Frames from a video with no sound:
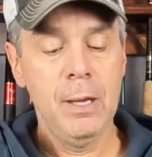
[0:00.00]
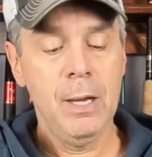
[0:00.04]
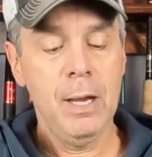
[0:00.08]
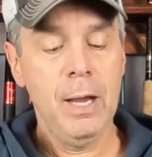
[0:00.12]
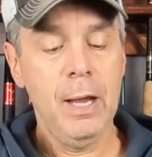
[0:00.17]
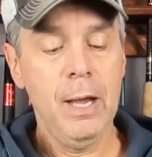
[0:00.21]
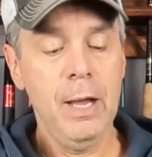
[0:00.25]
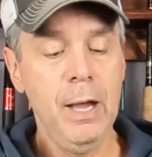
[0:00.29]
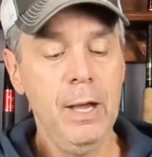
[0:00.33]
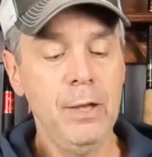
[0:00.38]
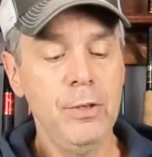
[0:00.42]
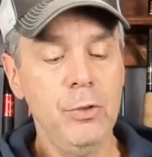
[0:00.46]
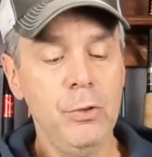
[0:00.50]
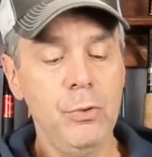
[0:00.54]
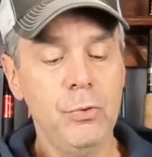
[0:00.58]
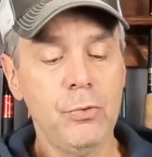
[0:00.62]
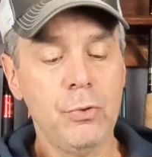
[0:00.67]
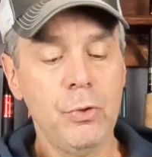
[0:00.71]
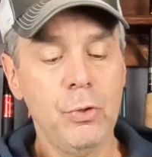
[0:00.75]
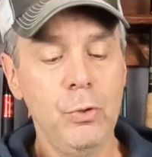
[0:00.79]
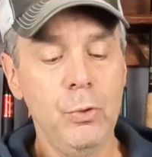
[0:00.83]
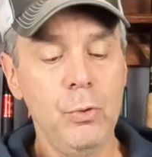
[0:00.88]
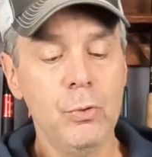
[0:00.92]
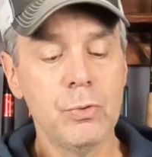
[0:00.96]
I, I used
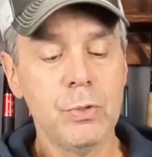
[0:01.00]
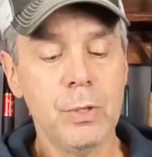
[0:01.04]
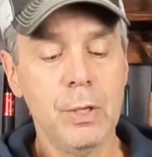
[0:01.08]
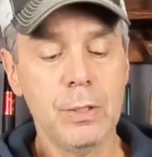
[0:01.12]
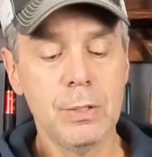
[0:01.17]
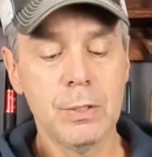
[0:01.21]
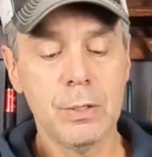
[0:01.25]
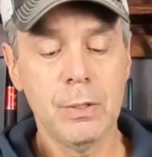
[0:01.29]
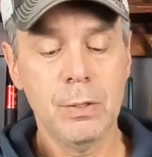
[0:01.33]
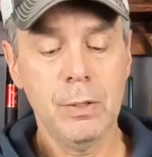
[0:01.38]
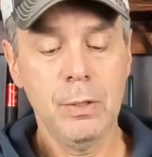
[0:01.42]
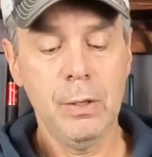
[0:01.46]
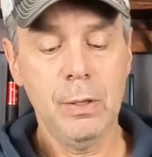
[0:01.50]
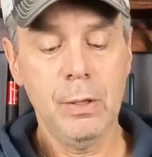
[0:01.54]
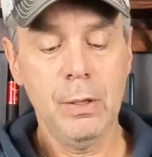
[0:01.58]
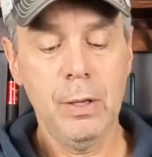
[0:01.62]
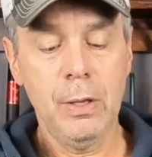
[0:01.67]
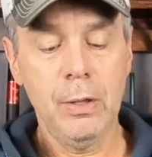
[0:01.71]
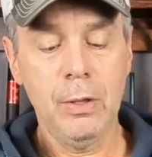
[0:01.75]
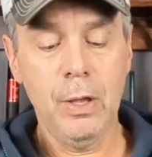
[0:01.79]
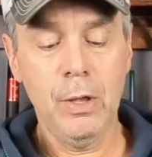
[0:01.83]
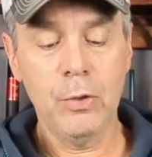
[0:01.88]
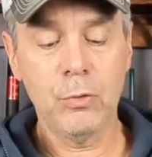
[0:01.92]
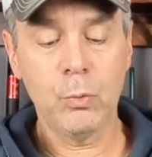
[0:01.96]
to use it uh,
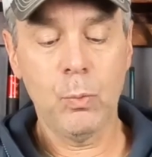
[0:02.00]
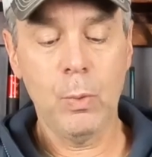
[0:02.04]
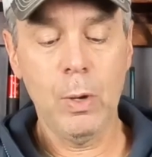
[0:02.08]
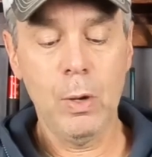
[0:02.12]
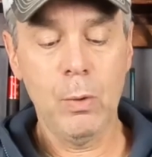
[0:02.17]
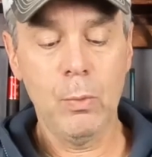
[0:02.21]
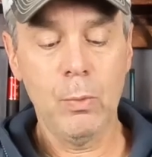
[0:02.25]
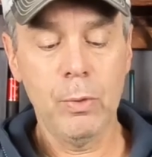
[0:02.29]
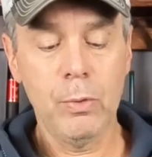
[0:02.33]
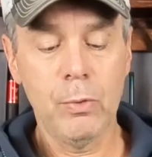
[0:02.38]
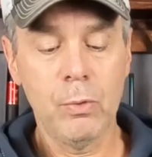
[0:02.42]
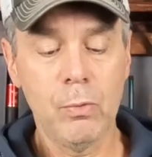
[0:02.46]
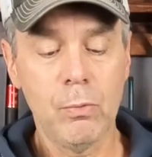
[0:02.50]
as well with